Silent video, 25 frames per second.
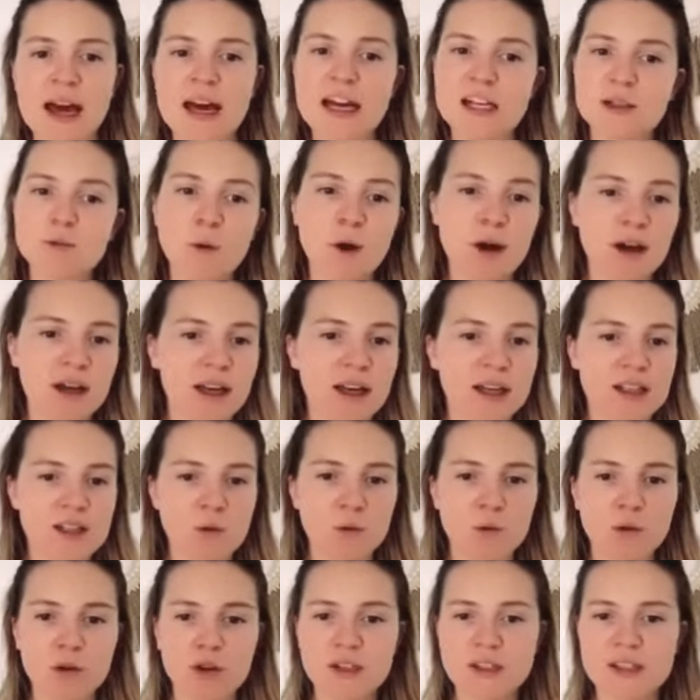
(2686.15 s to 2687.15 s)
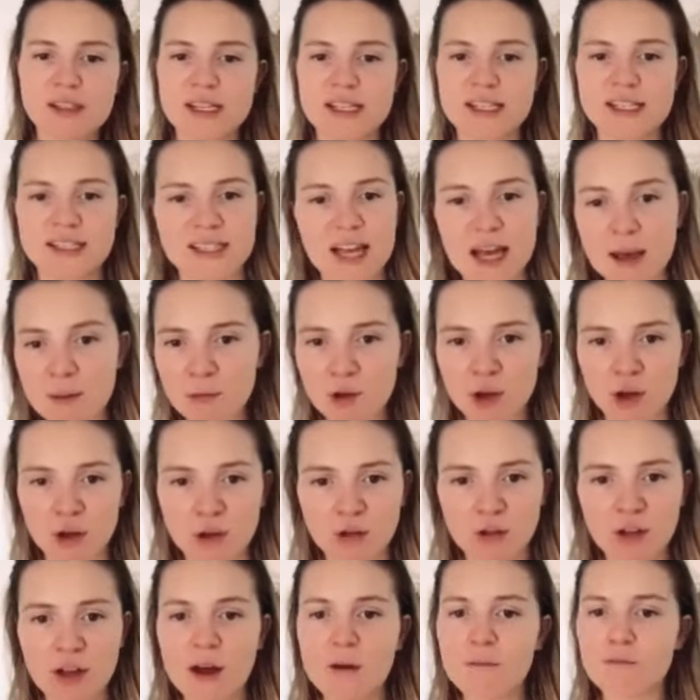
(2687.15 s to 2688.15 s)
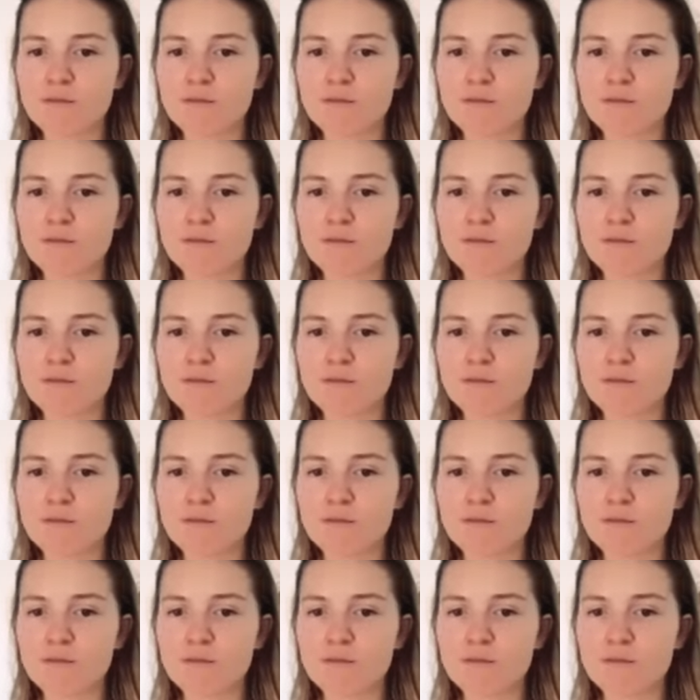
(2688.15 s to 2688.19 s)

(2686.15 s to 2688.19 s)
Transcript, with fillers: is working towards the same goal,